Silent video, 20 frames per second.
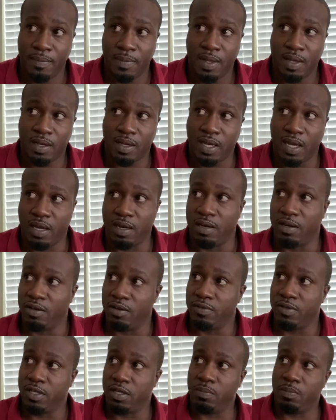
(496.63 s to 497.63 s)
Can't know
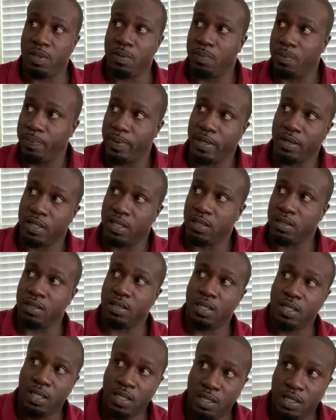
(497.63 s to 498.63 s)
if you can be prepared to
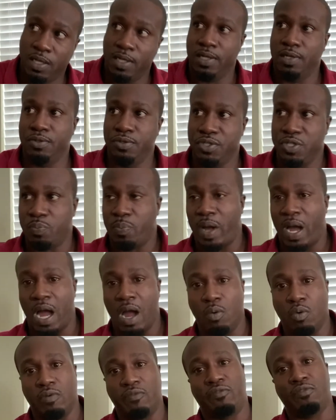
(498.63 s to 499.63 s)
lose
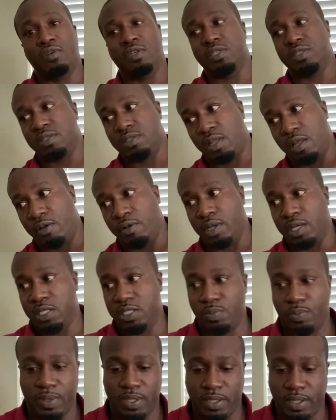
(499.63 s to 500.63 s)
power for as long
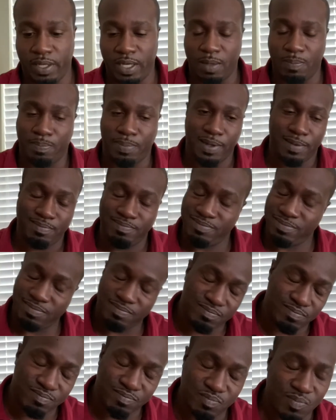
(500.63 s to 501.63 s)
as we did. But
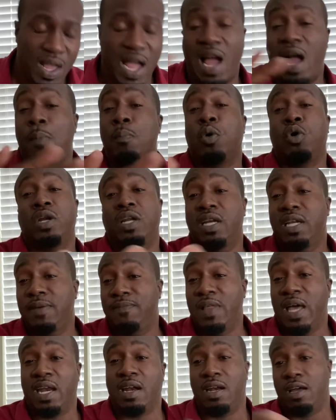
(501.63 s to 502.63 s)
I'm going to leave
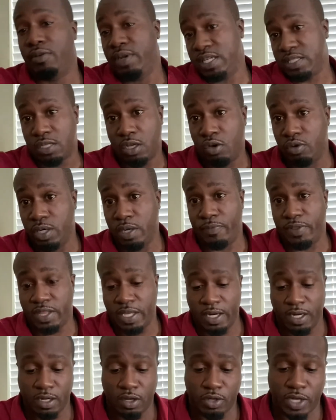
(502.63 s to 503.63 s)
that alone. That's a whole nother
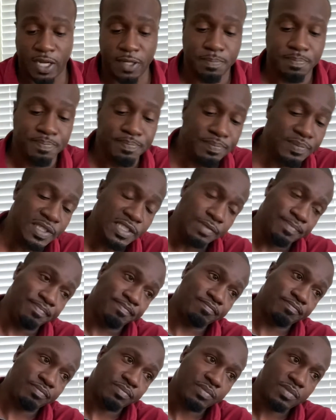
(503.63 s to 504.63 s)
thing. Okay.
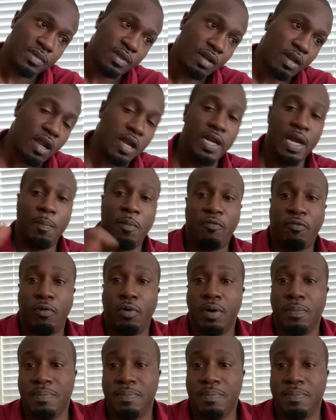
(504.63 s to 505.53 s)
Number 4.